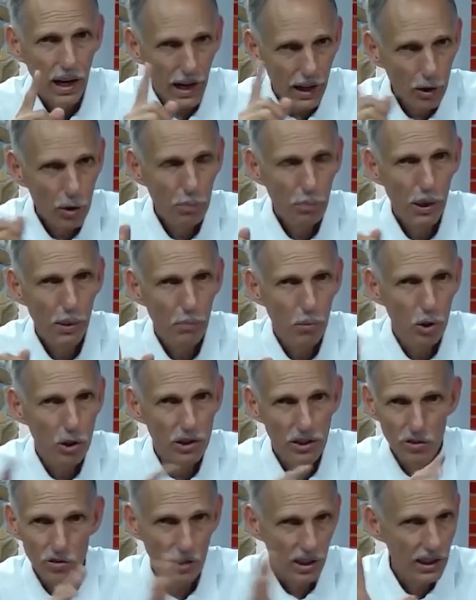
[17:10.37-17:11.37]
other people
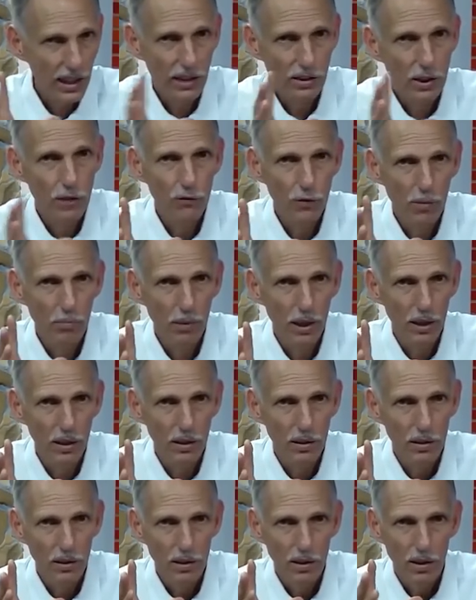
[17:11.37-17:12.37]
disconnected from
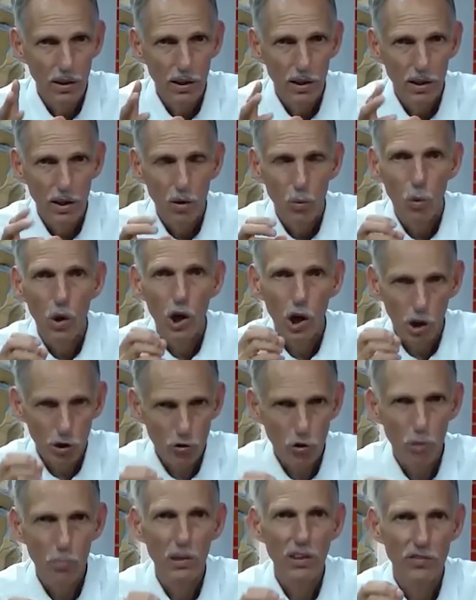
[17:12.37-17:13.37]
me will
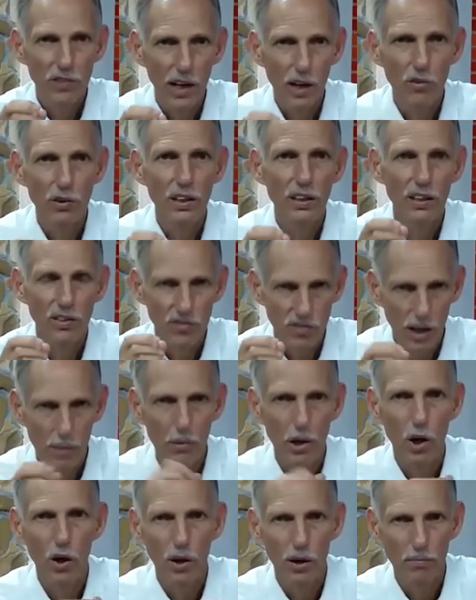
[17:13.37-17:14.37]
also be sounding the
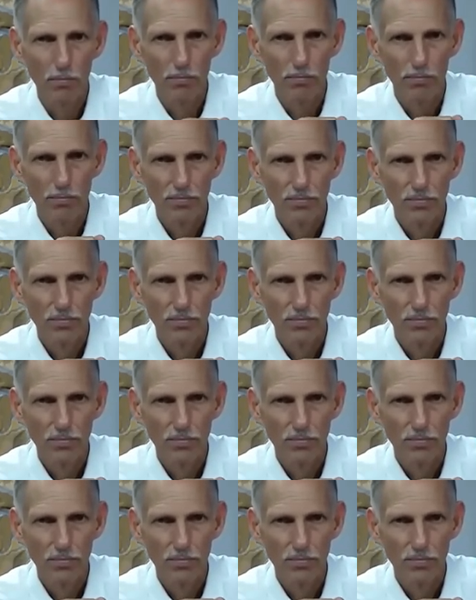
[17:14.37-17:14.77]
same alarm.